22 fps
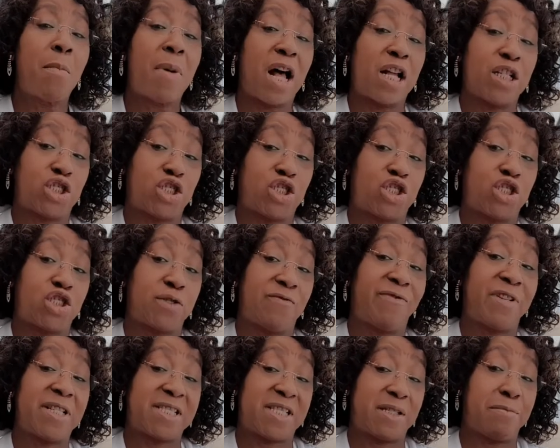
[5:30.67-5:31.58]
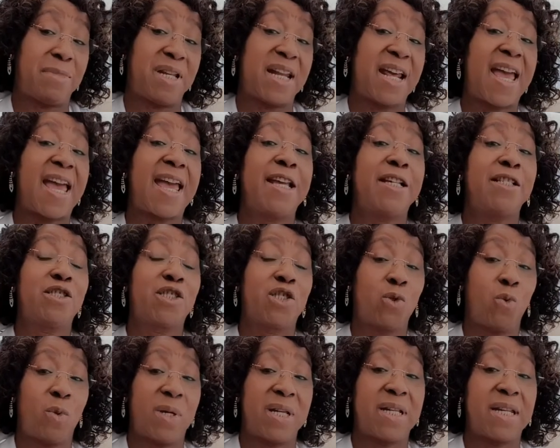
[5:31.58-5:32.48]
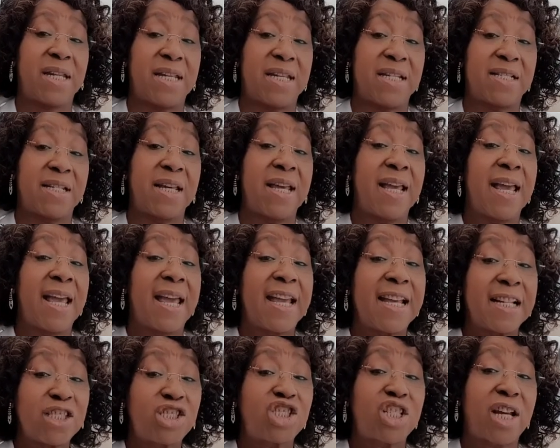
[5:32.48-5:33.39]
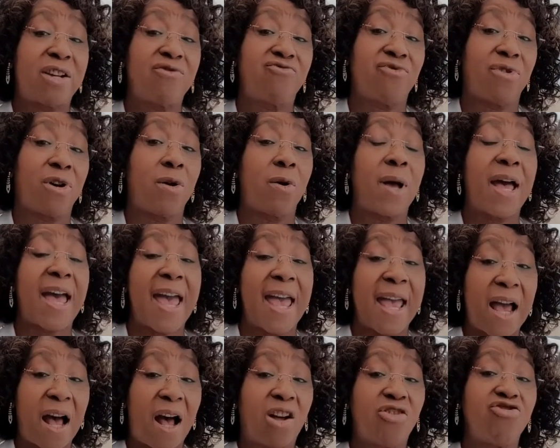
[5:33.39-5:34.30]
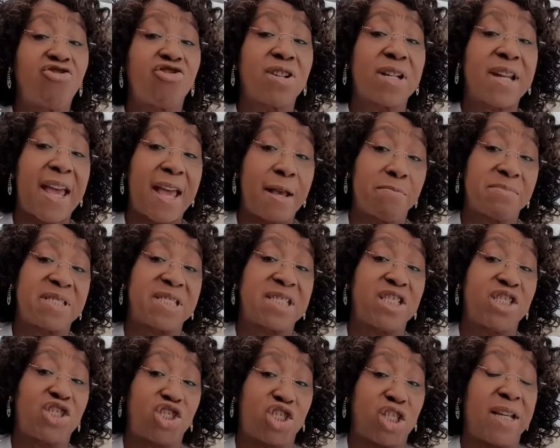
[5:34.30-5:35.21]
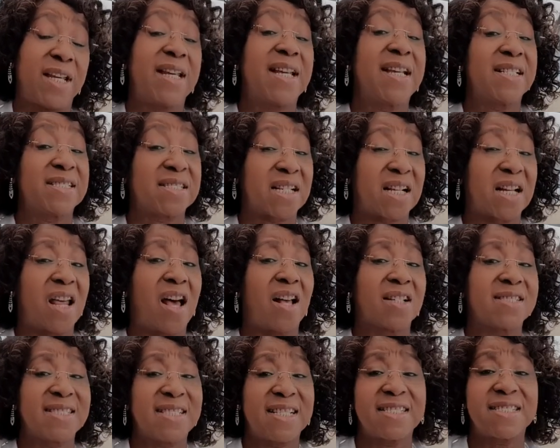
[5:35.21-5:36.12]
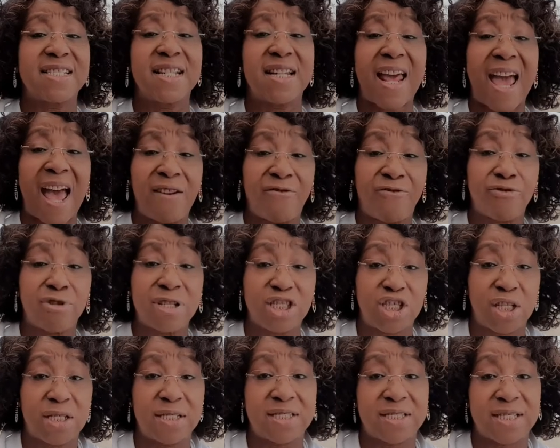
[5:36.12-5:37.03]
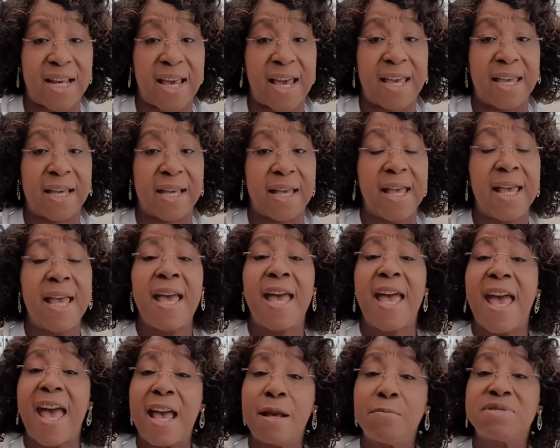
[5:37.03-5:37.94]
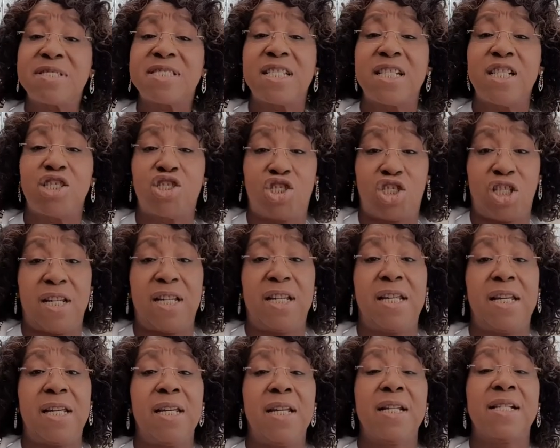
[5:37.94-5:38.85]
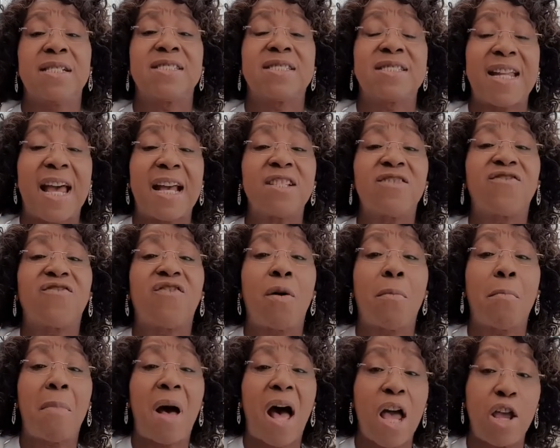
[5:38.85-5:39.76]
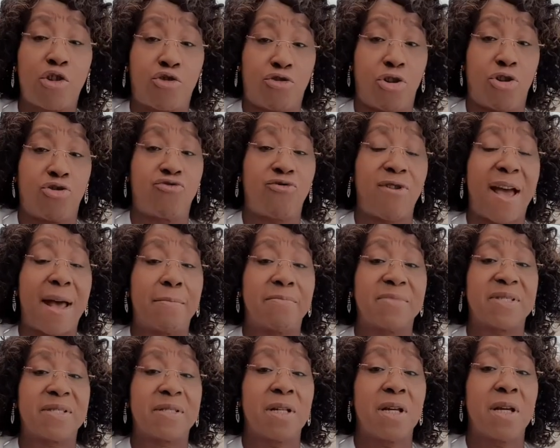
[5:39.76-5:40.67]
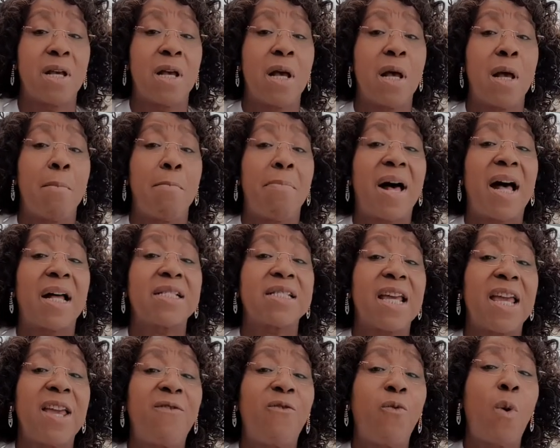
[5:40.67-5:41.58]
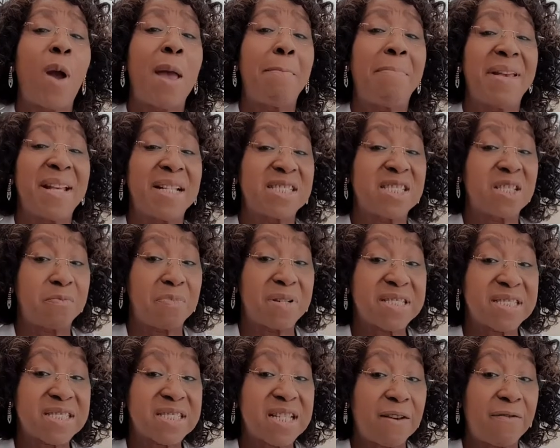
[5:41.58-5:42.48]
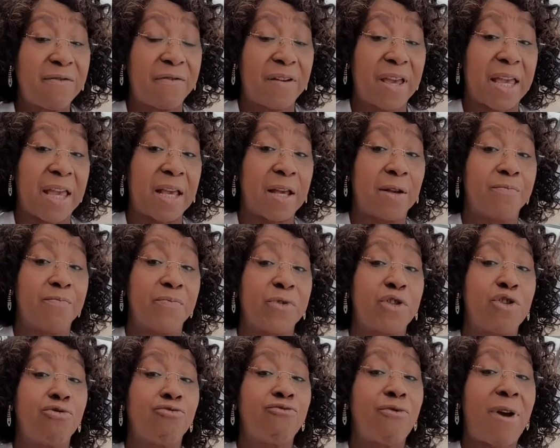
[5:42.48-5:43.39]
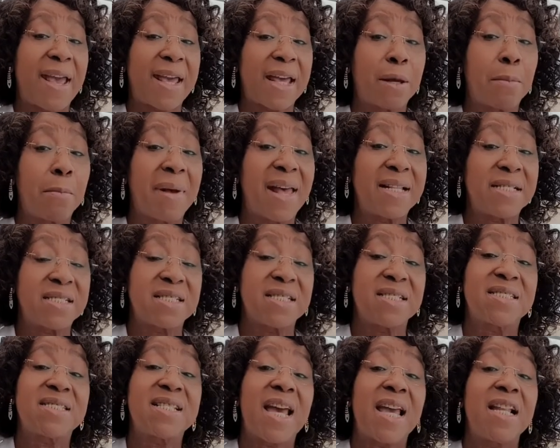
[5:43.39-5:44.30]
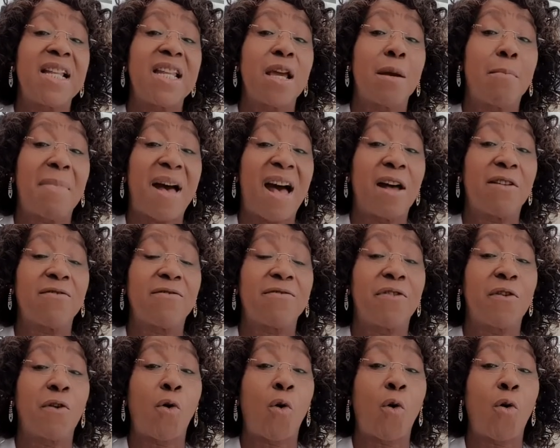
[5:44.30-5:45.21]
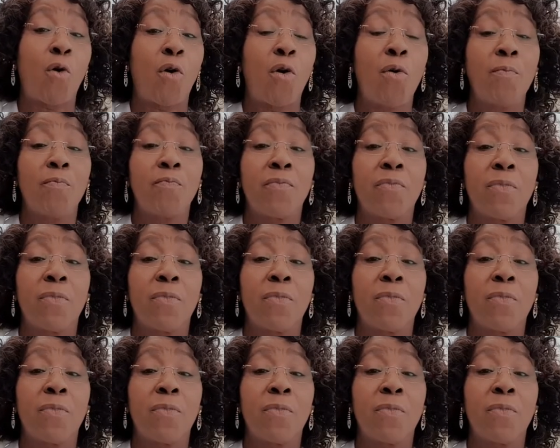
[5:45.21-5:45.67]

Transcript: much vitamin A do we need? In general, 800 mcg is classed as an average intake. MCG stands for micrograms, but if we're being specific, the recommended daily amount for